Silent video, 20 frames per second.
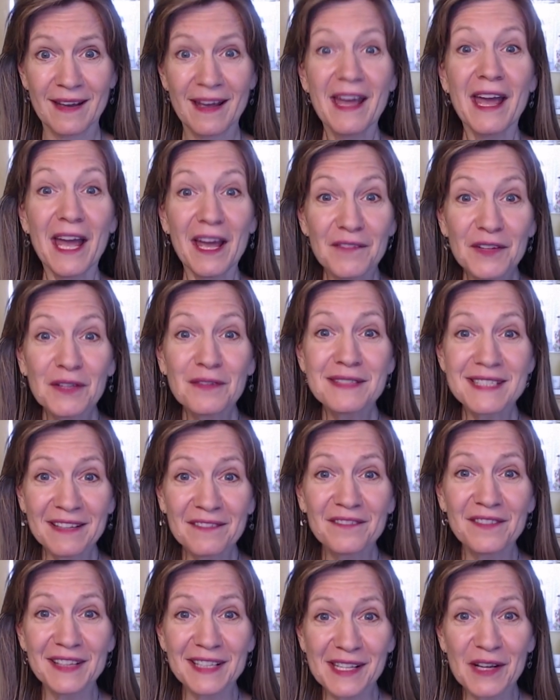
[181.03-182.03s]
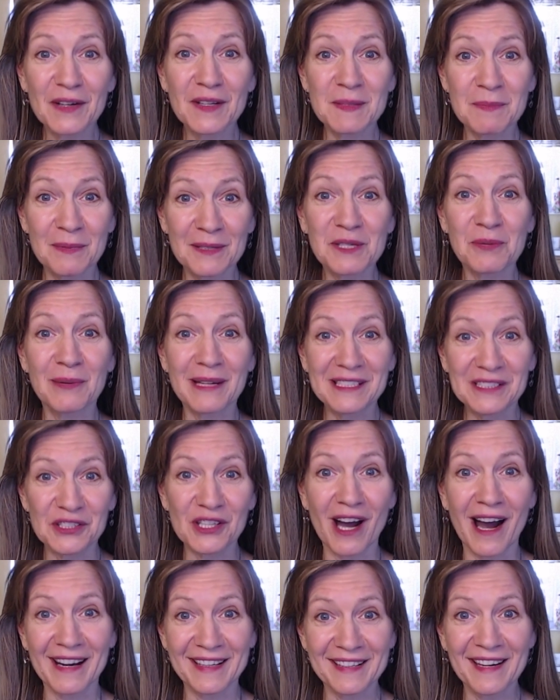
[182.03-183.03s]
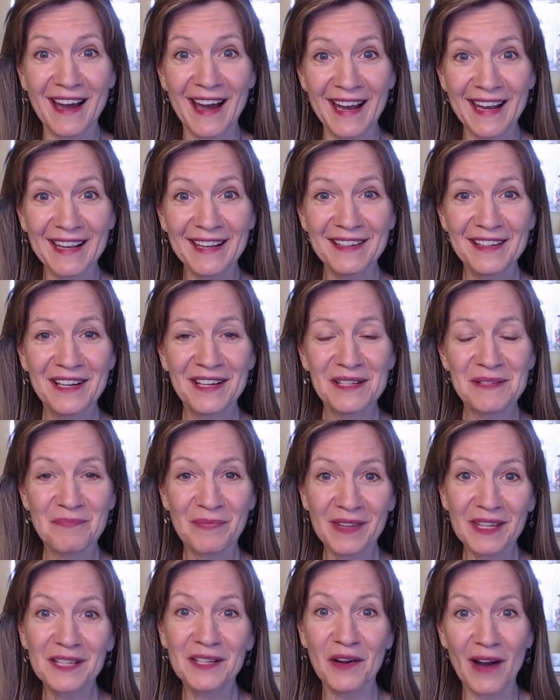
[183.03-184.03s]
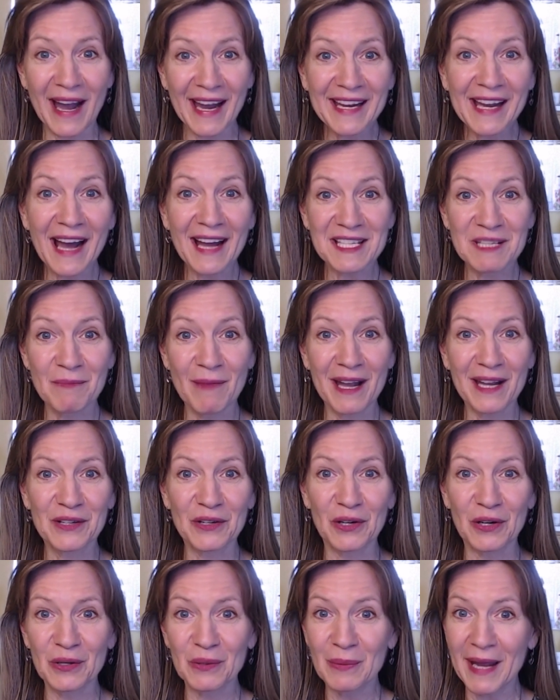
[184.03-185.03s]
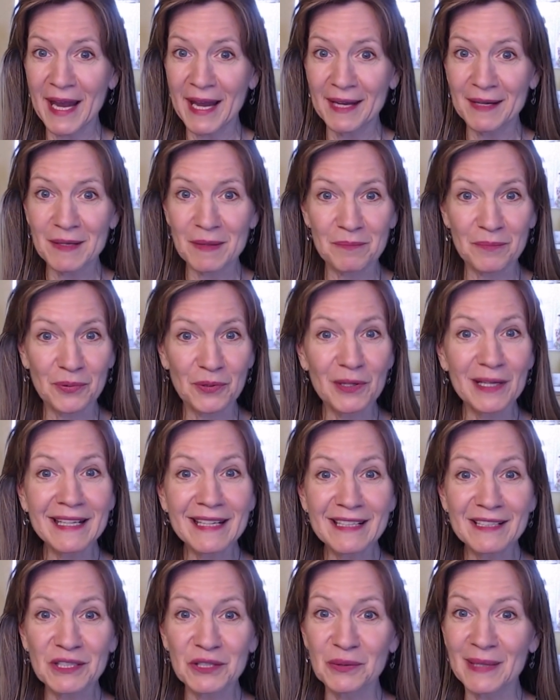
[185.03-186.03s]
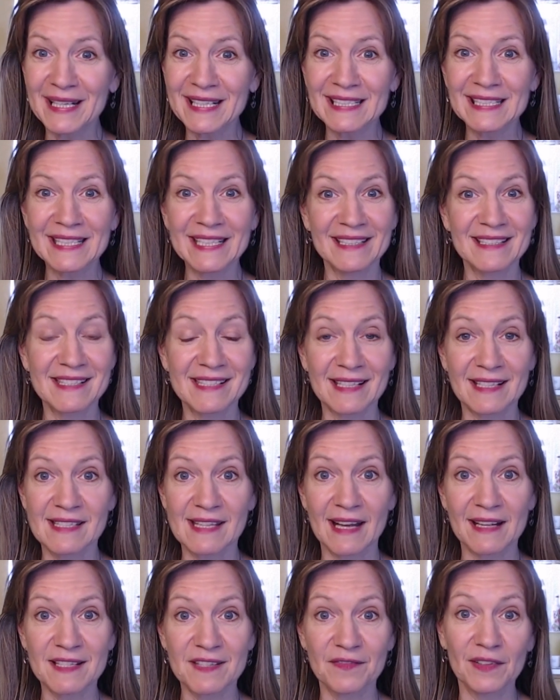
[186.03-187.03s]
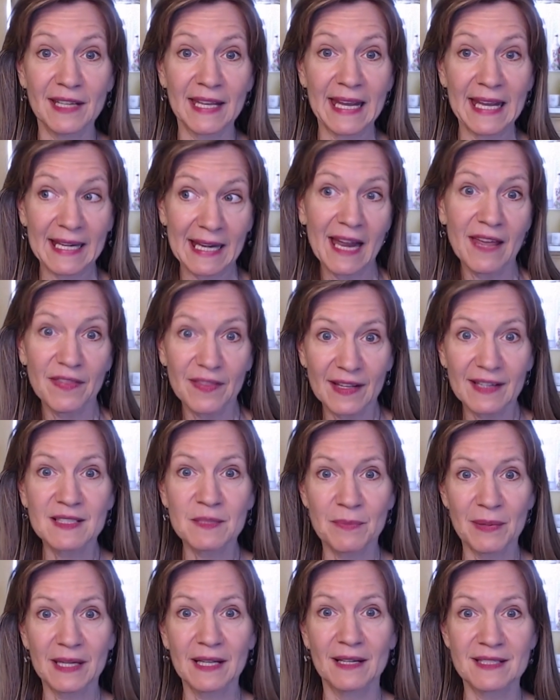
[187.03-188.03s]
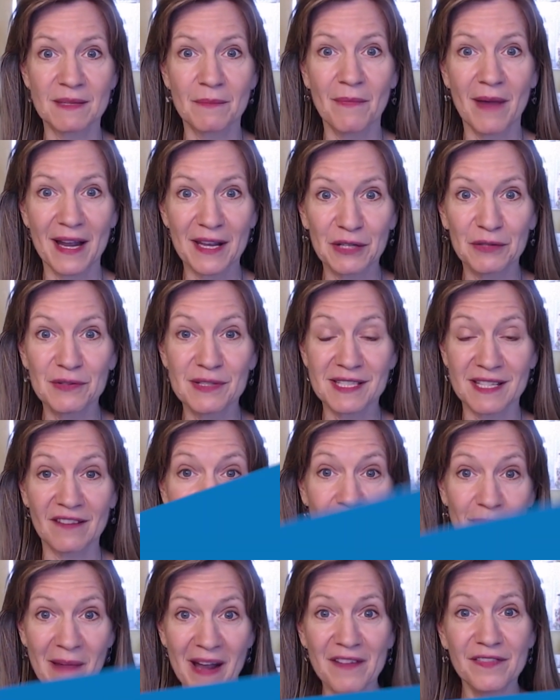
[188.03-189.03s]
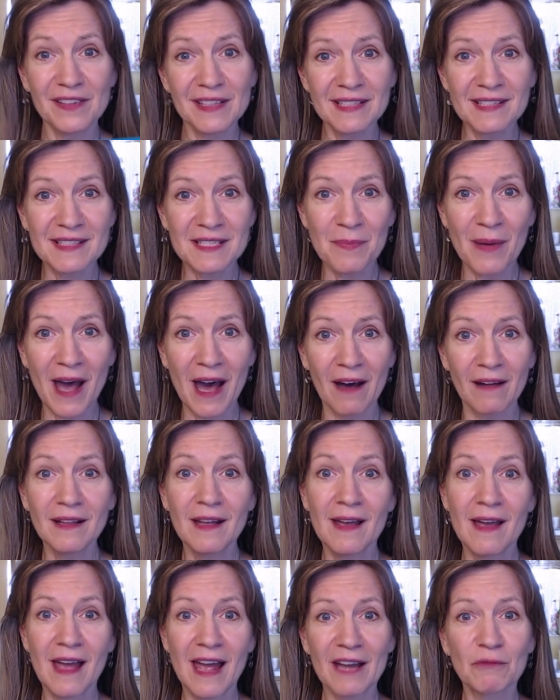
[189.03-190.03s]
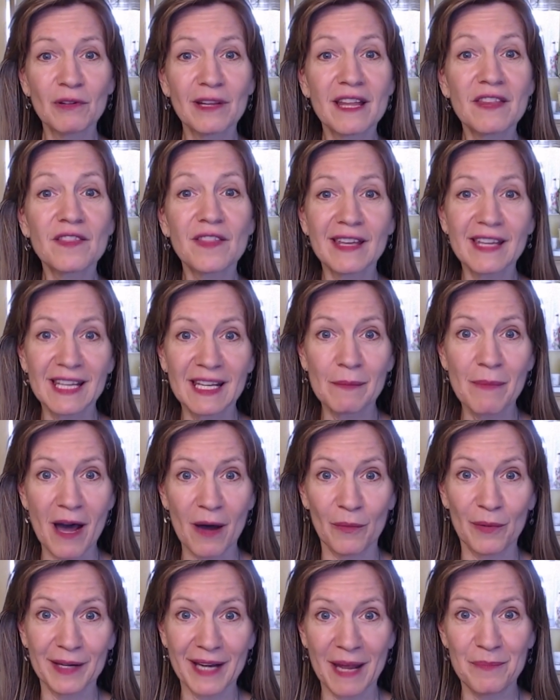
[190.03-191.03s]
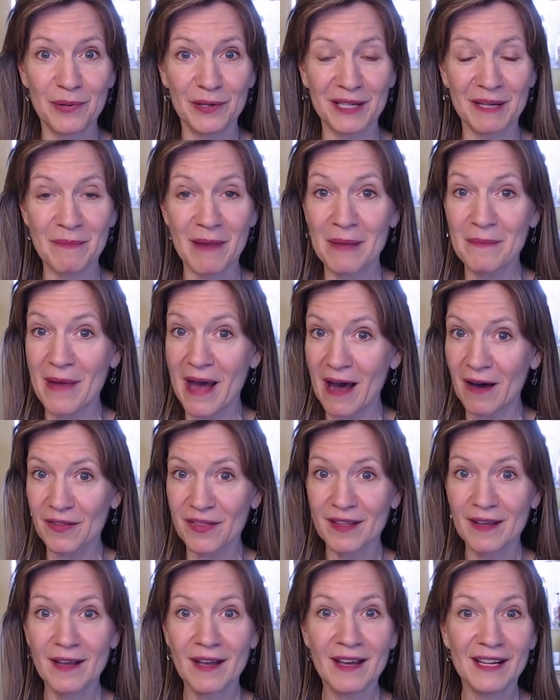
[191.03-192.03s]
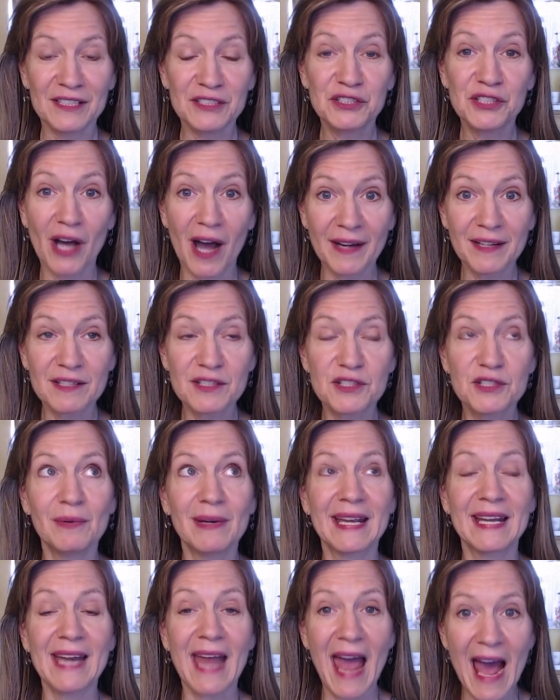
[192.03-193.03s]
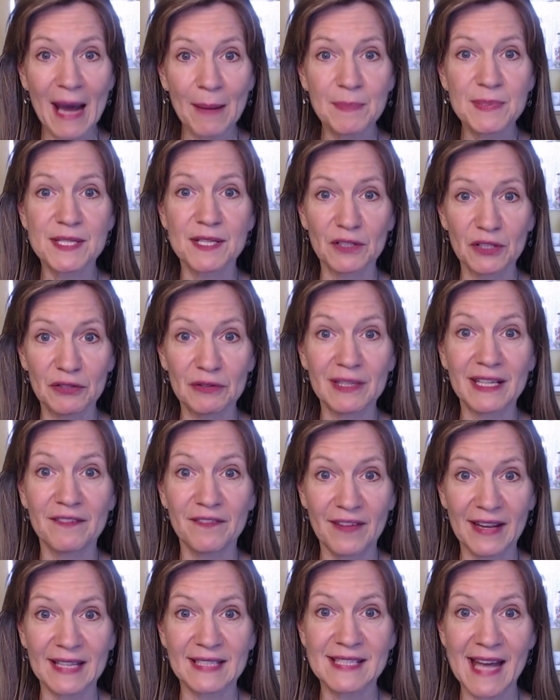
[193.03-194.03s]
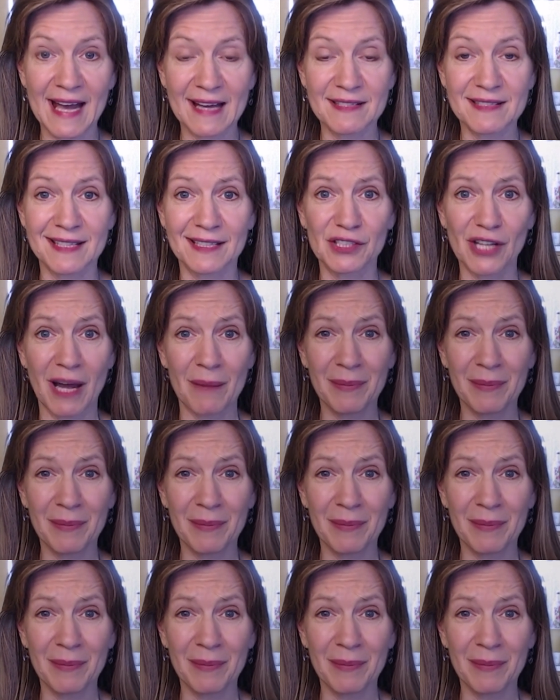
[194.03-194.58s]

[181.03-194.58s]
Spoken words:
If you've seen videos between John and I got to my goal weight pretty quickly and successfully, and I think it's because of my use of MyFitnessPal and really thinking about what I put in my mouth. John is doing an absolutely fantastic job.